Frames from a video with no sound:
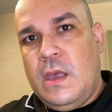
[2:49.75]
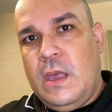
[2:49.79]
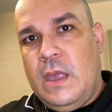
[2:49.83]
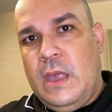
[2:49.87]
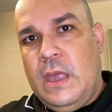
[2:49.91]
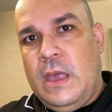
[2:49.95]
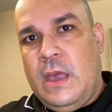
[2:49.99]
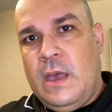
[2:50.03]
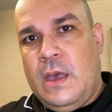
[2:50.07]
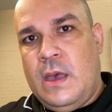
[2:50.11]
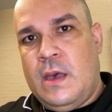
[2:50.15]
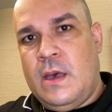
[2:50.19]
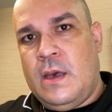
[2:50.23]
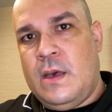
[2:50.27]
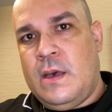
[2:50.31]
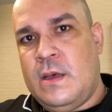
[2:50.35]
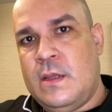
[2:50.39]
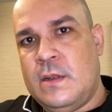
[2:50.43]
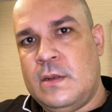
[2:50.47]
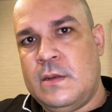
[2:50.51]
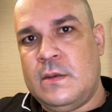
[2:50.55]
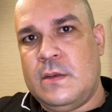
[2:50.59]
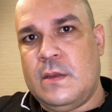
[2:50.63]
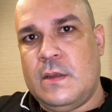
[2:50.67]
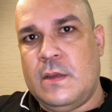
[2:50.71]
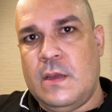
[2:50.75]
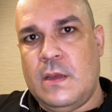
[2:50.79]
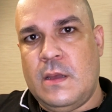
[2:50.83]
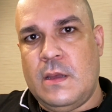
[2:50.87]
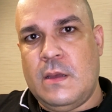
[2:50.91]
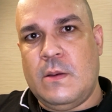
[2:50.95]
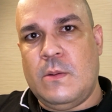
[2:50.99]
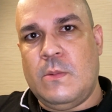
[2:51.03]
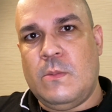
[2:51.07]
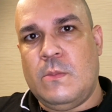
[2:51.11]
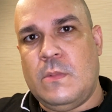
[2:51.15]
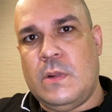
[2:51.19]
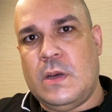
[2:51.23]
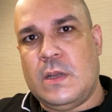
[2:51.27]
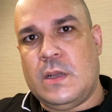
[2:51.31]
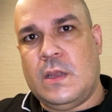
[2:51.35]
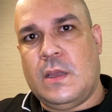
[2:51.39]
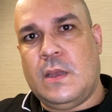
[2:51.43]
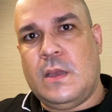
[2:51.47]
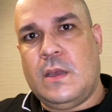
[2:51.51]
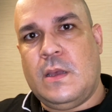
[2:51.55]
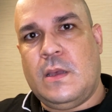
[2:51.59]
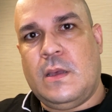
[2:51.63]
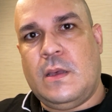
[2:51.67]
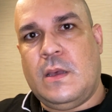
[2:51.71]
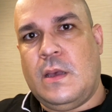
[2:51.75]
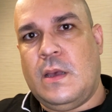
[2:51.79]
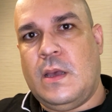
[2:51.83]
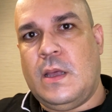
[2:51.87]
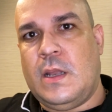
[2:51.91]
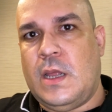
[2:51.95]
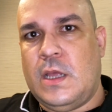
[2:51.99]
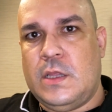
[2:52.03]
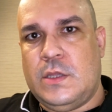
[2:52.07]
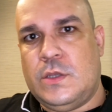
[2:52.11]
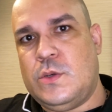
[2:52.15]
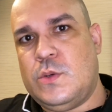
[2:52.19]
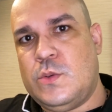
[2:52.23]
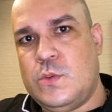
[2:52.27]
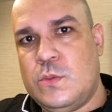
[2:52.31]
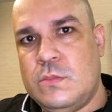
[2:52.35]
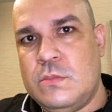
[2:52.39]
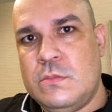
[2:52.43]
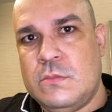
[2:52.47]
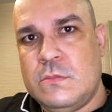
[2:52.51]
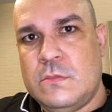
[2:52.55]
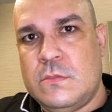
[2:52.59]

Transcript: and what can I do